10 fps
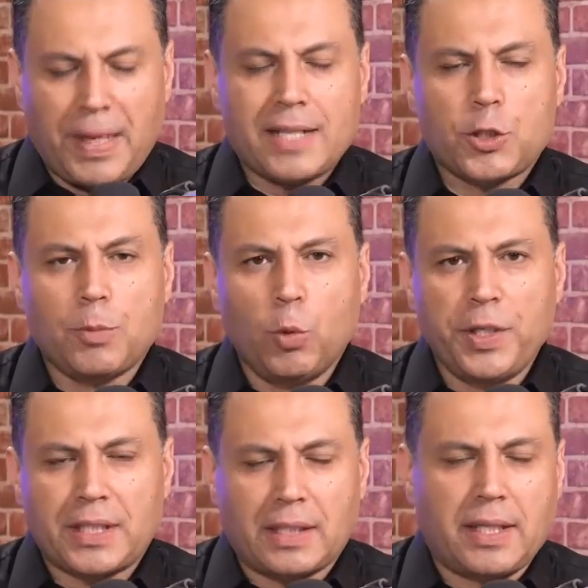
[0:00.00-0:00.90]
Pay
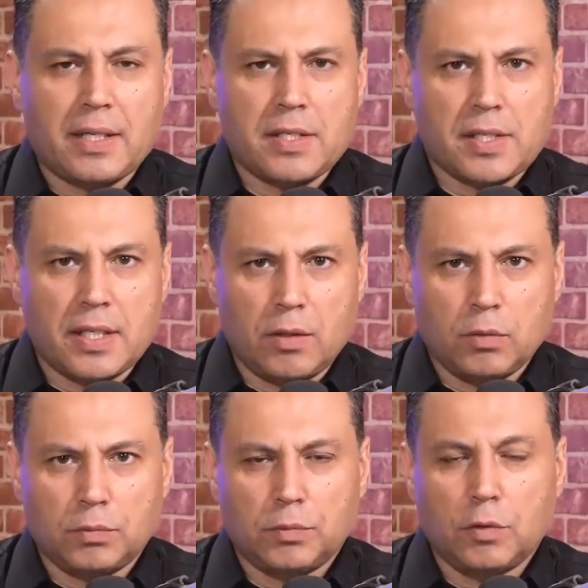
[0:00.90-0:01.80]
close
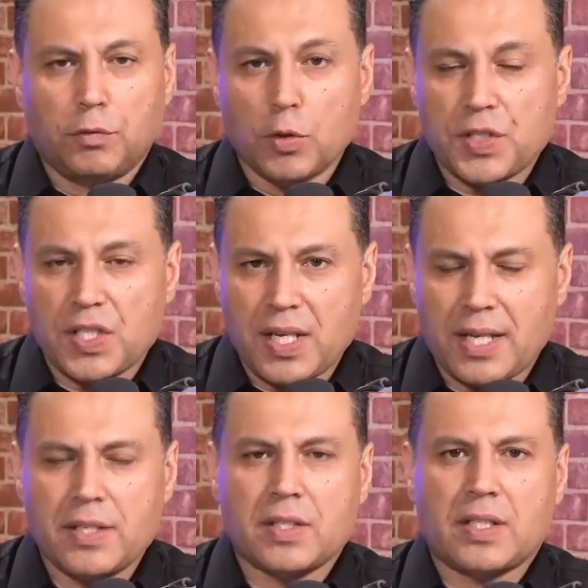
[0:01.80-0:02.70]
attention, you
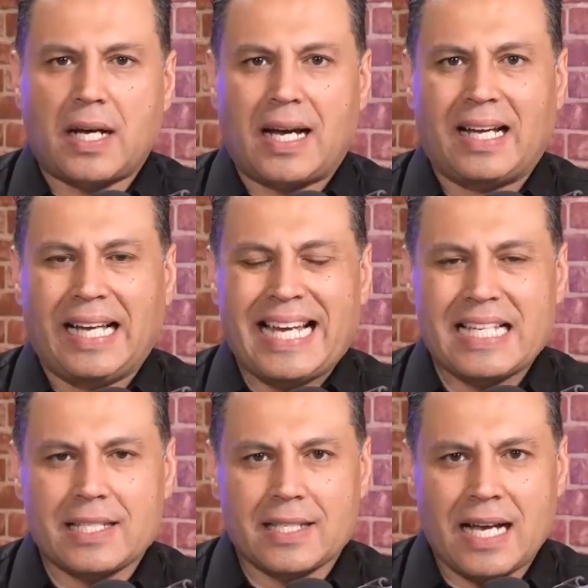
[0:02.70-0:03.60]
who
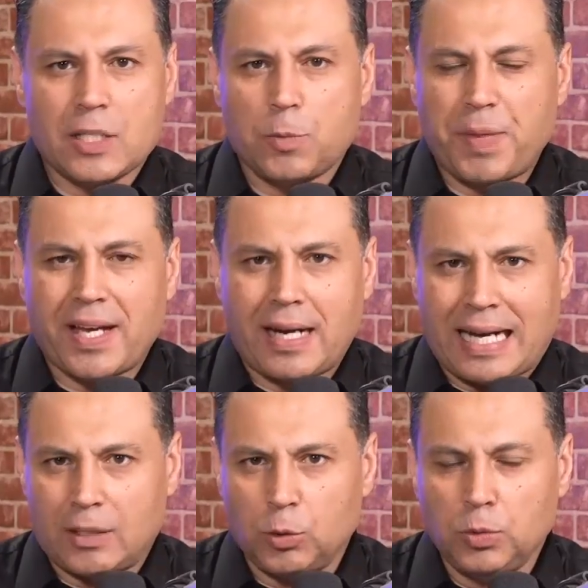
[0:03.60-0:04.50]
are
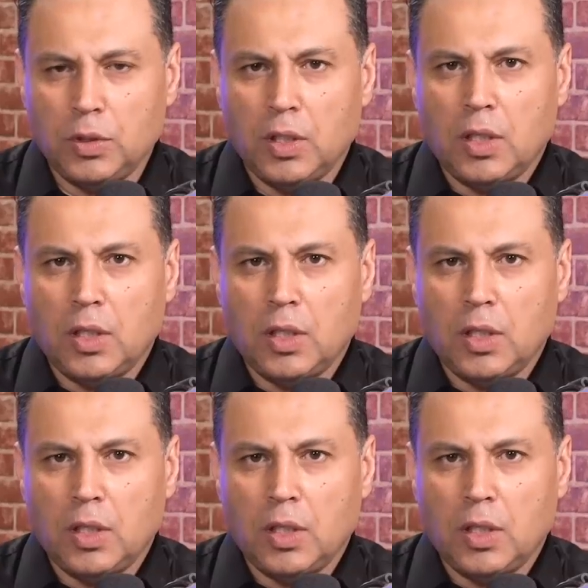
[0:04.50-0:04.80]
desperate